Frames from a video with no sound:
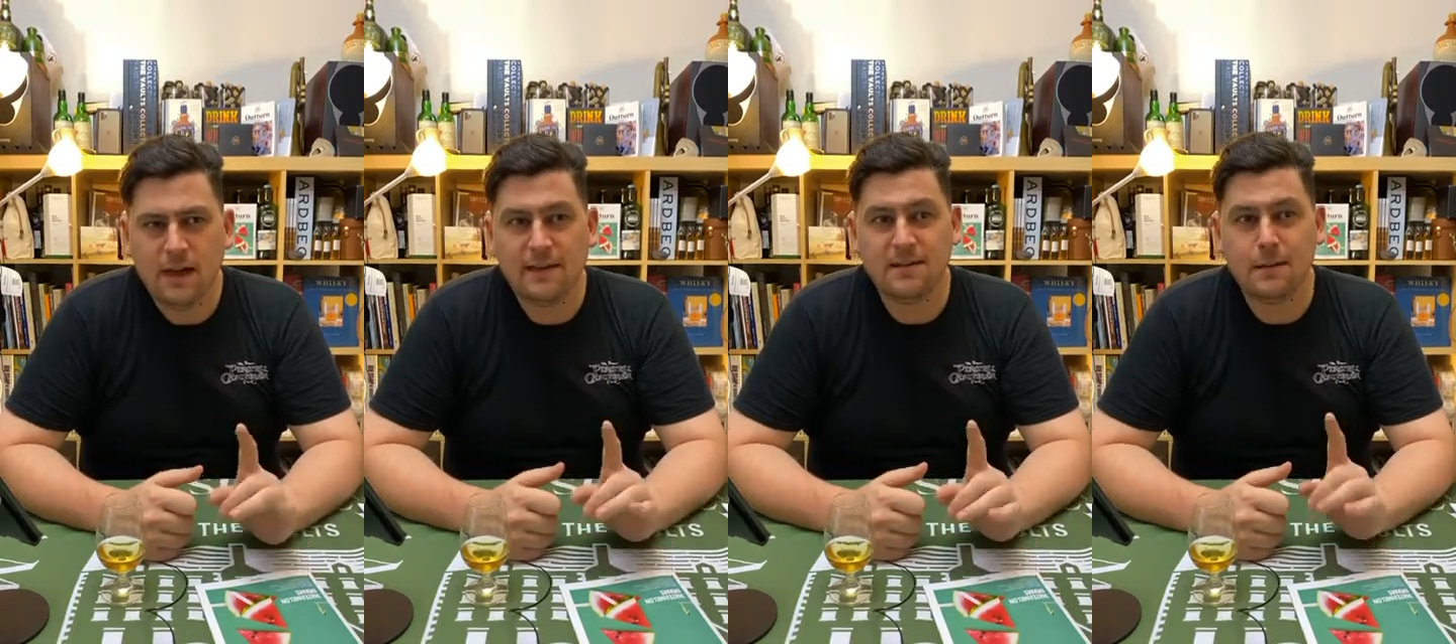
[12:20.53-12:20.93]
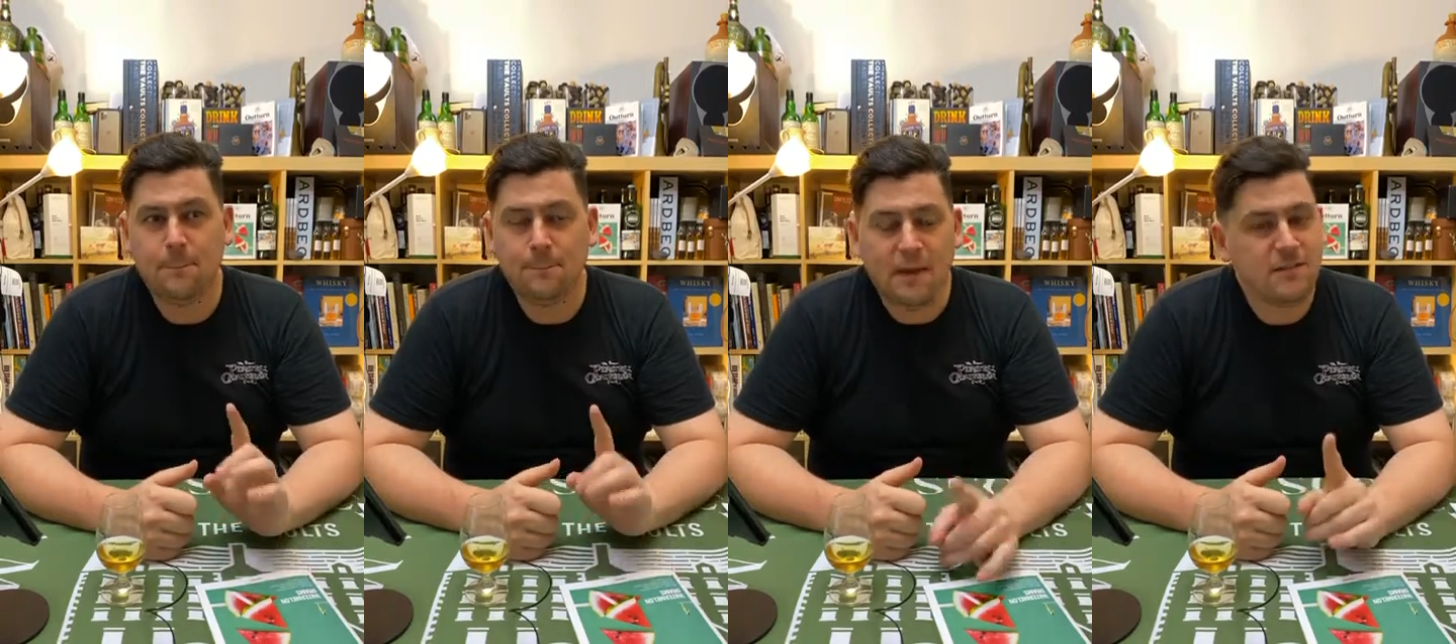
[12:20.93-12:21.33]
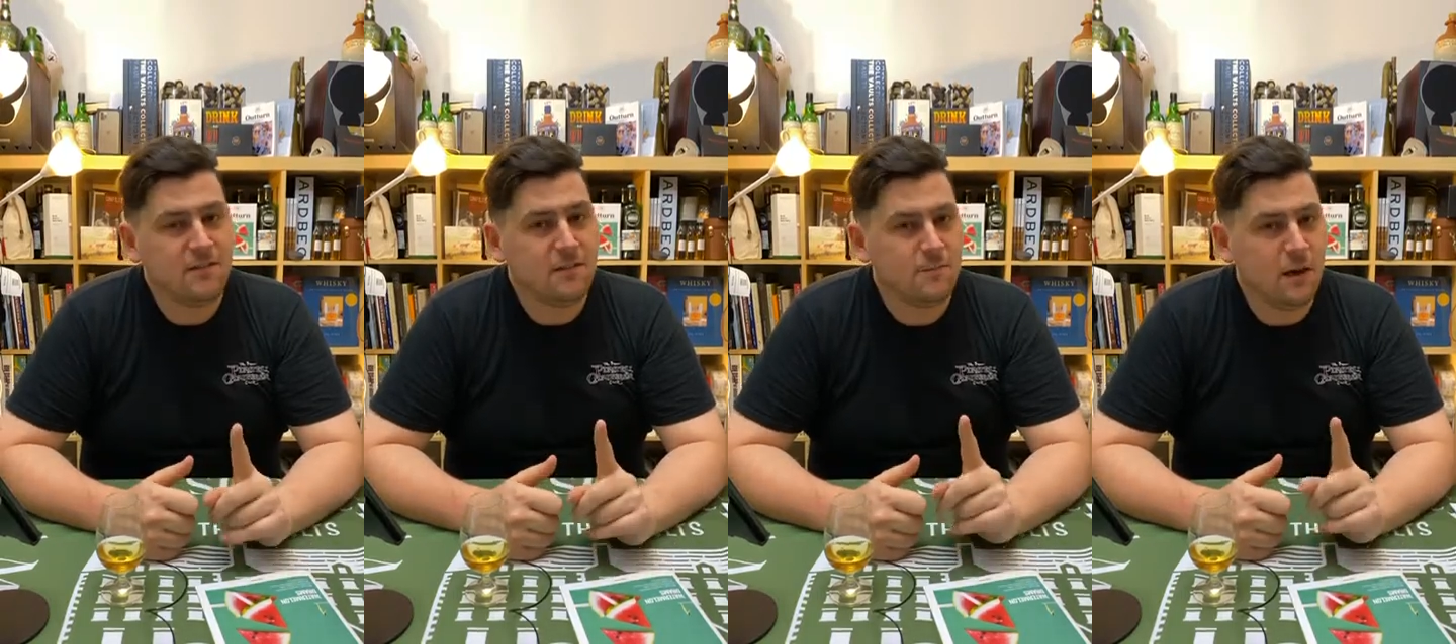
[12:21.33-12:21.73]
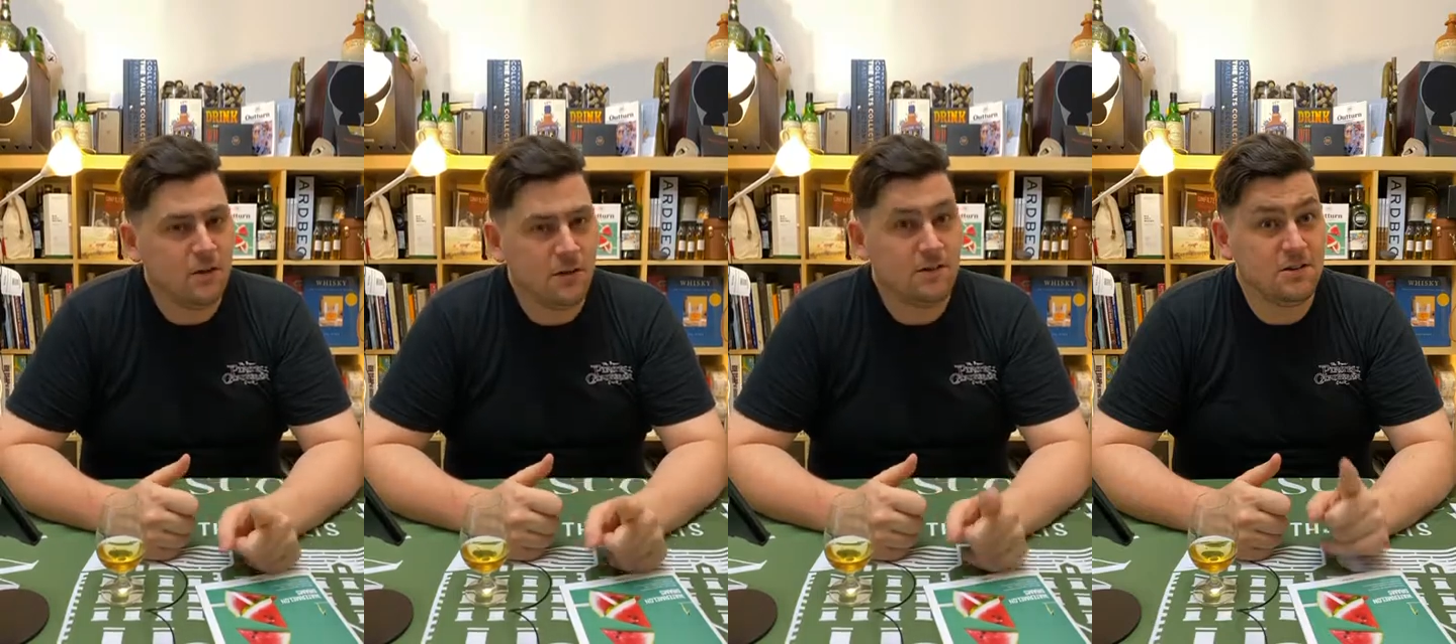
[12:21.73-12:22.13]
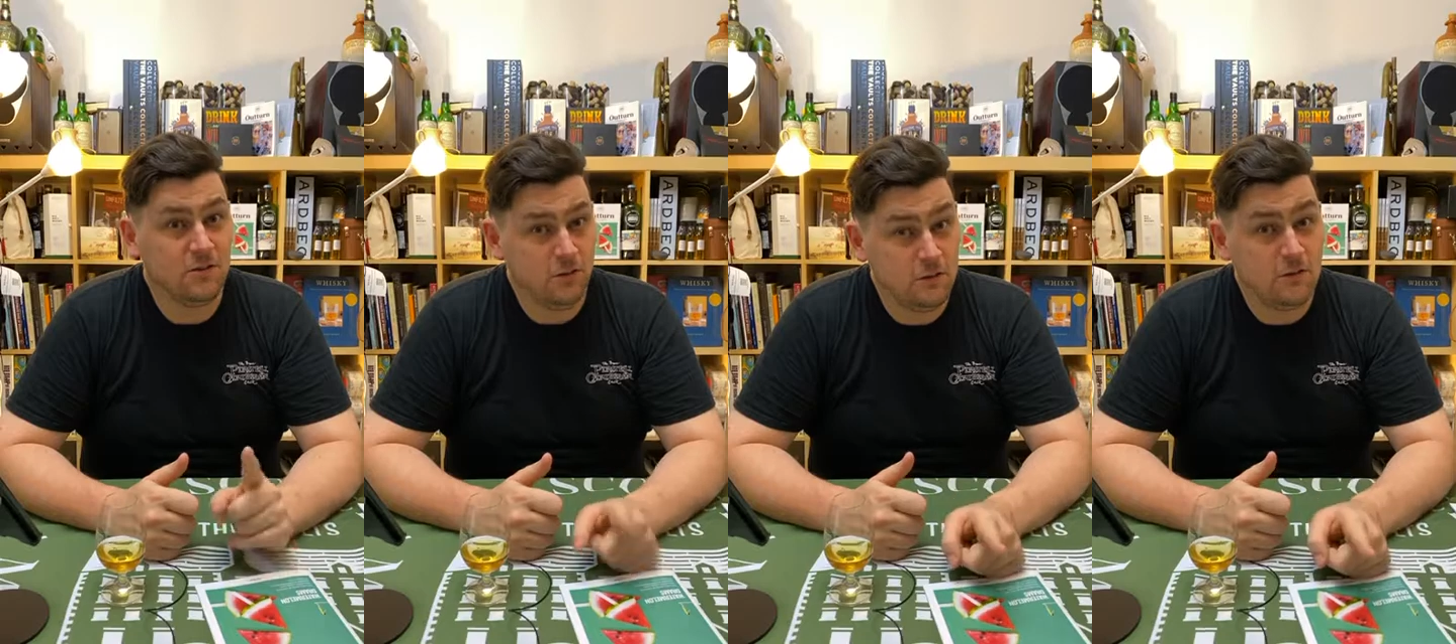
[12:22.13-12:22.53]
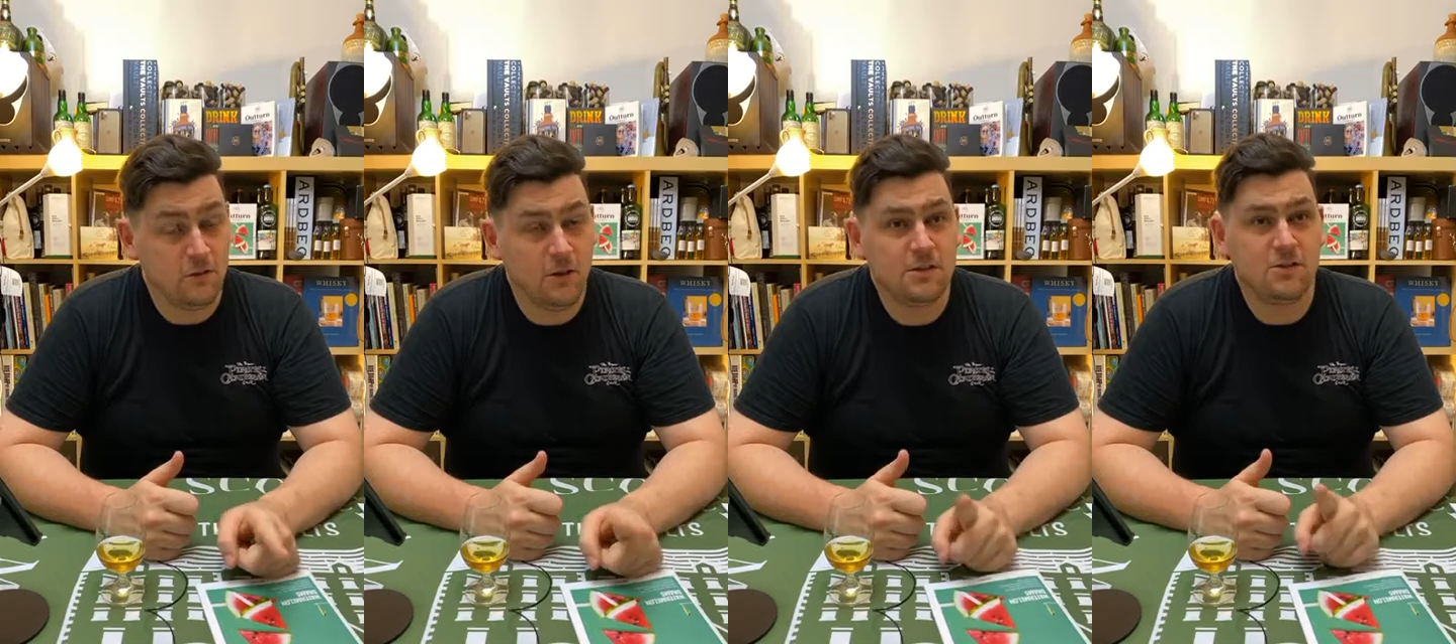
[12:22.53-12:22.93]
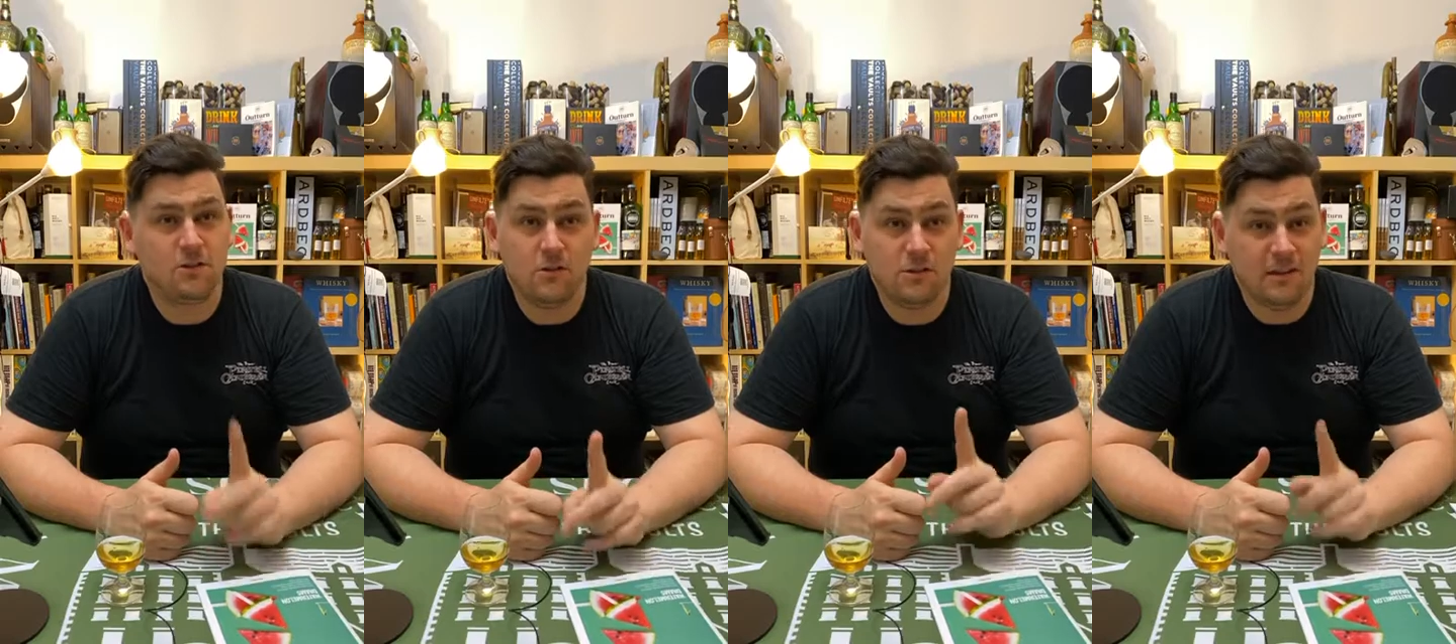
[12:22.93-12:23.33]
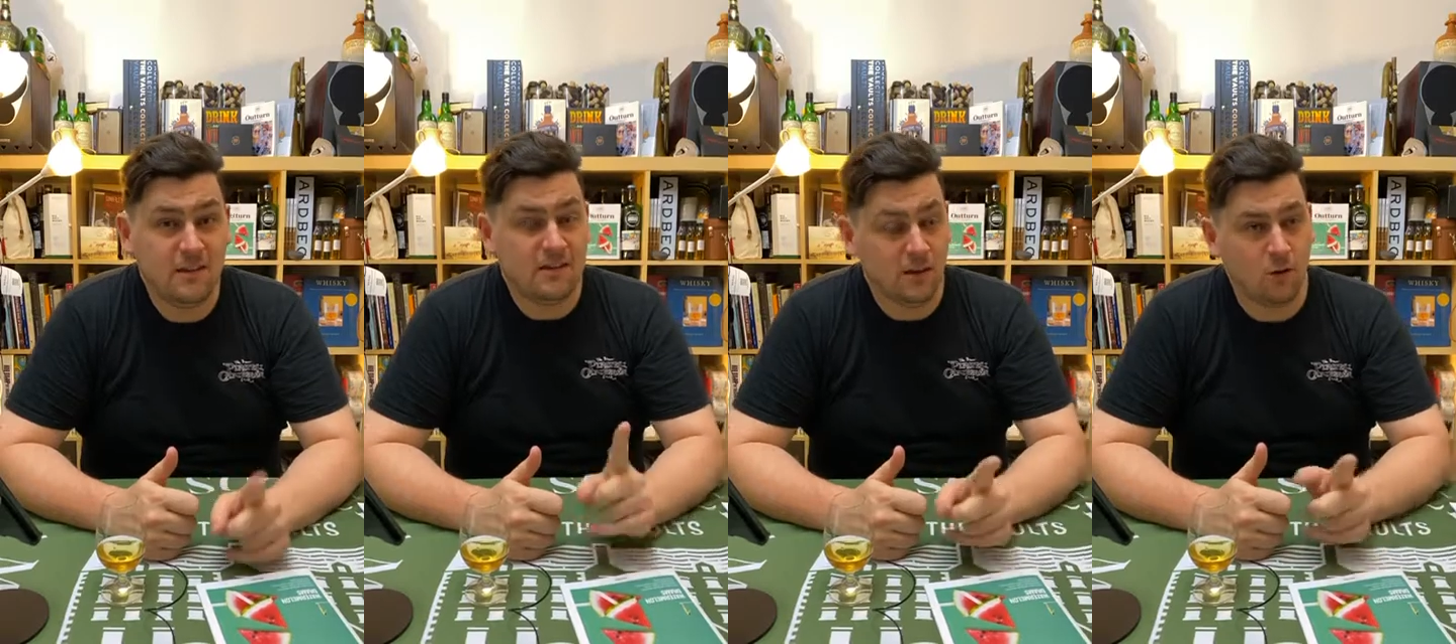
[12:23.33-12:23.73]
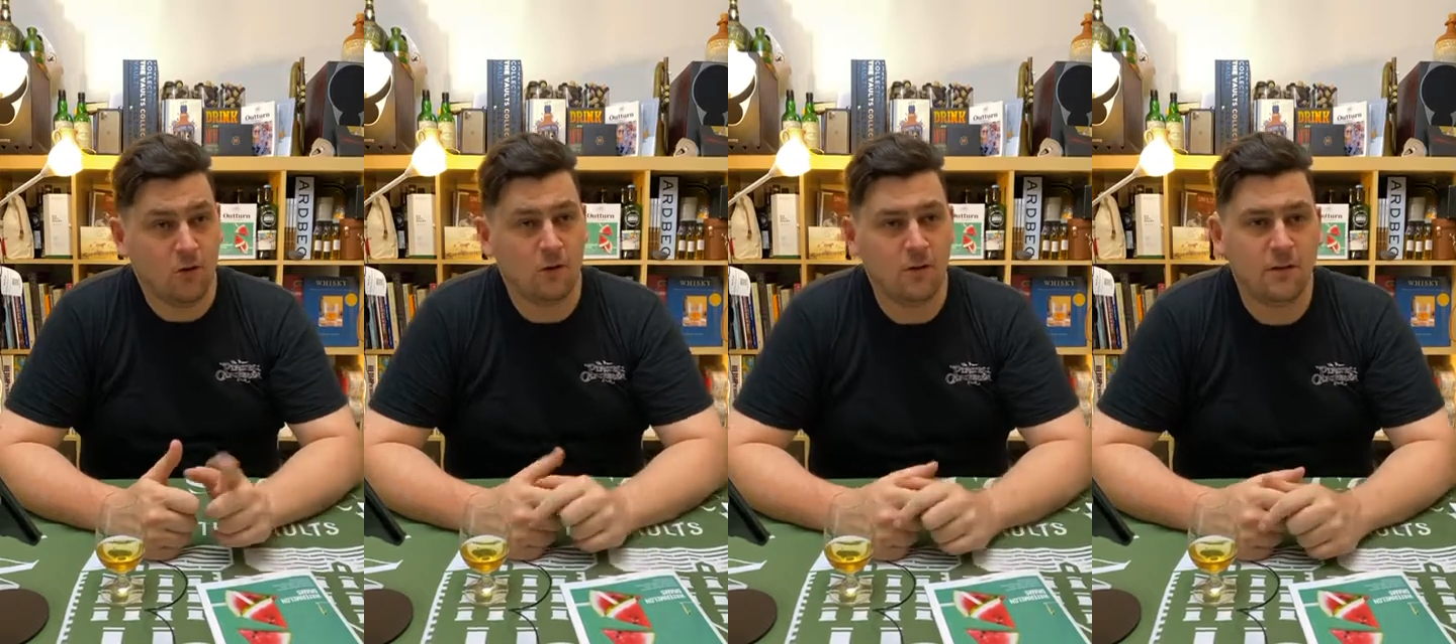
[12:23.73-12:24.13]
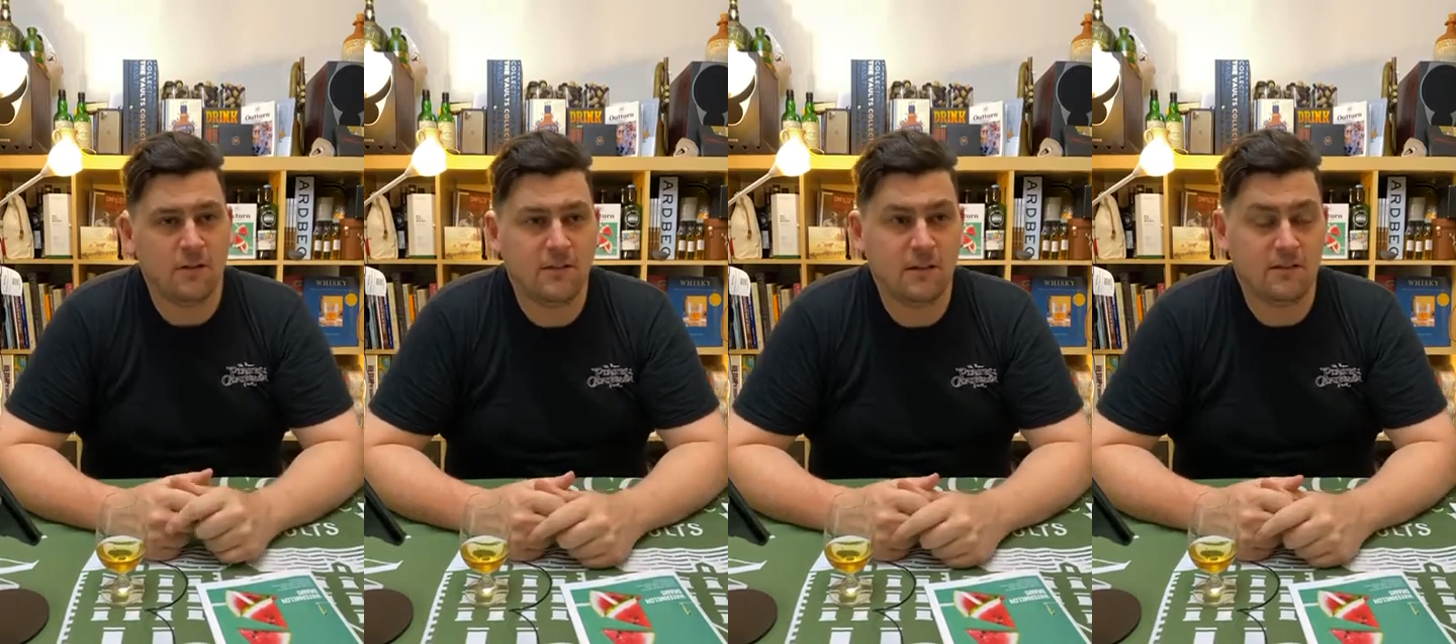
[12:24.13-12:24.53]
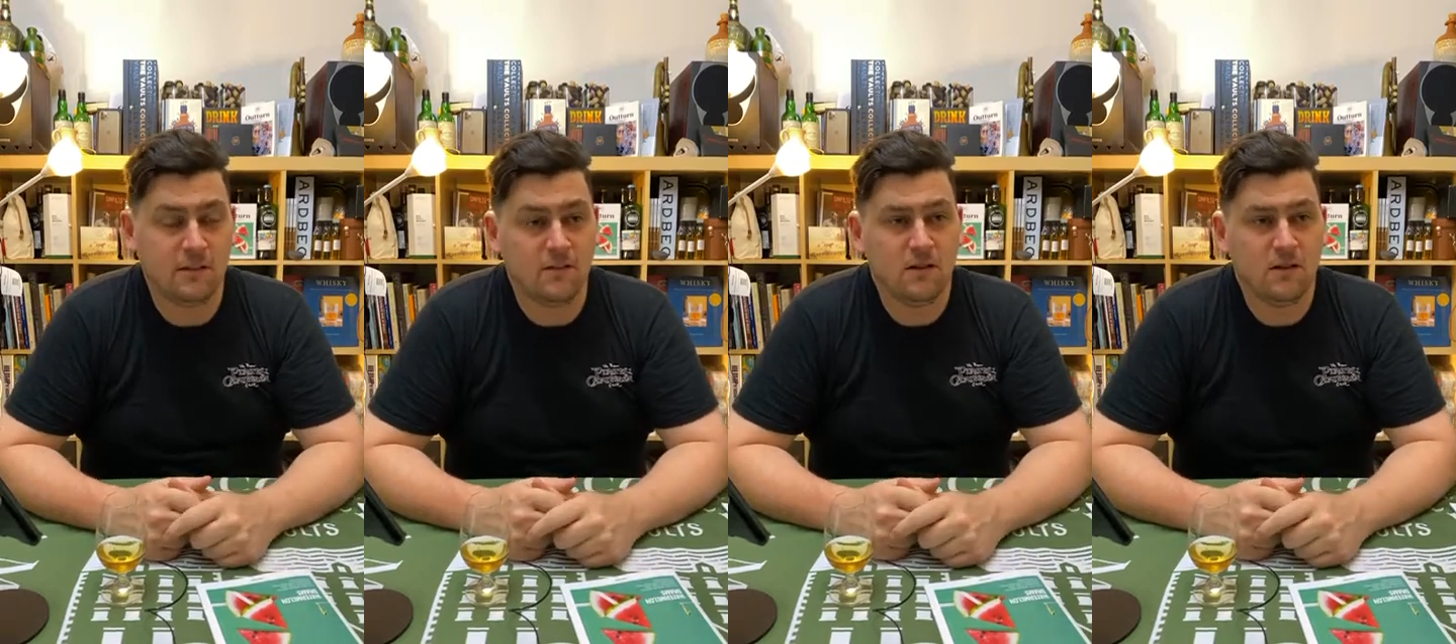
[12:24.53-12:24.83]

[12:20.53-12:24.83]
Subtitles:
and to the best of my knowledge and Susie's knowledge, and Susie is the oracle on all of these things,